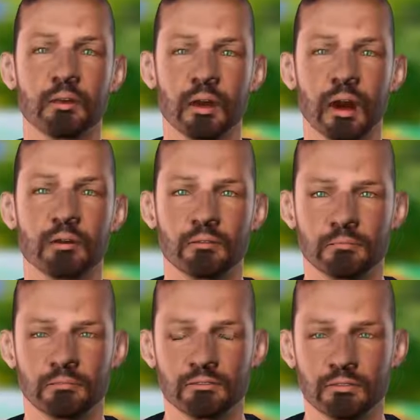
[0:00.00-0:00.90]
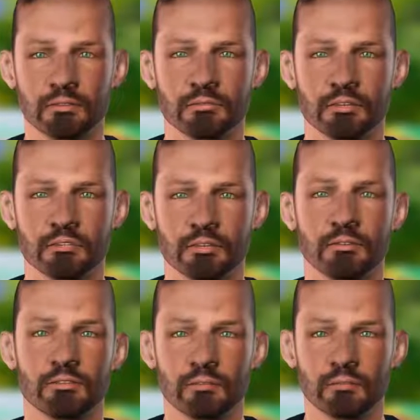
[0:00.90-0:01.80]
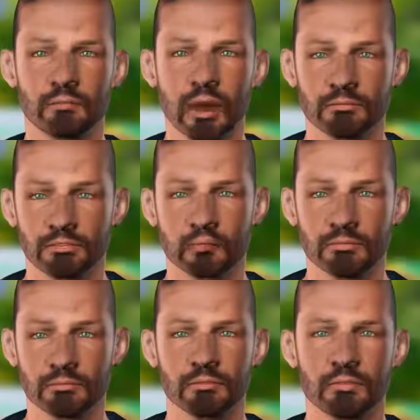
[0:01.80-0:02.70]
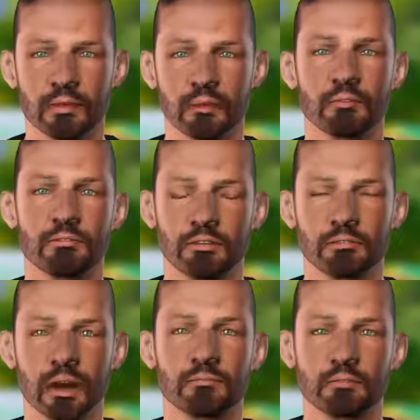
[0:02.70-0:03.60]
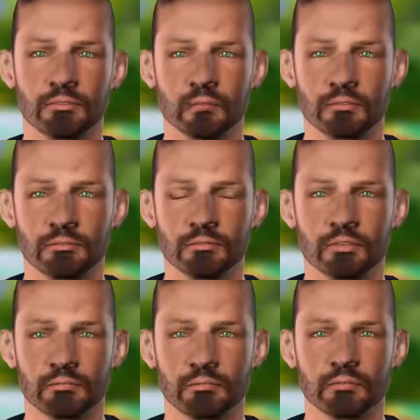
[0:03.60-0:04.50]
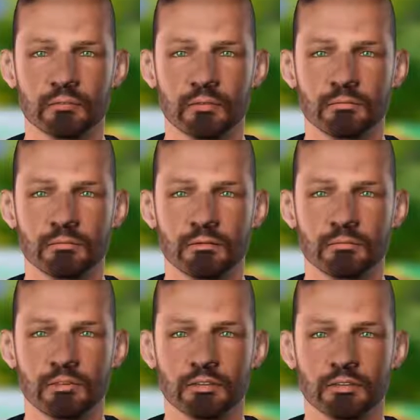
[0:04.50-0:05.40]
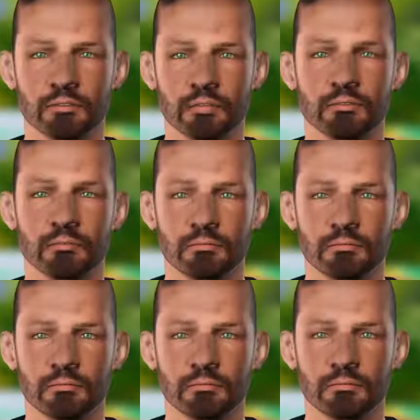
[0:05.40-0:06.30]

he was alive, he could have simply said, well, guess what? I want to become a Muslim. What do you think of your Quran now? He didn't.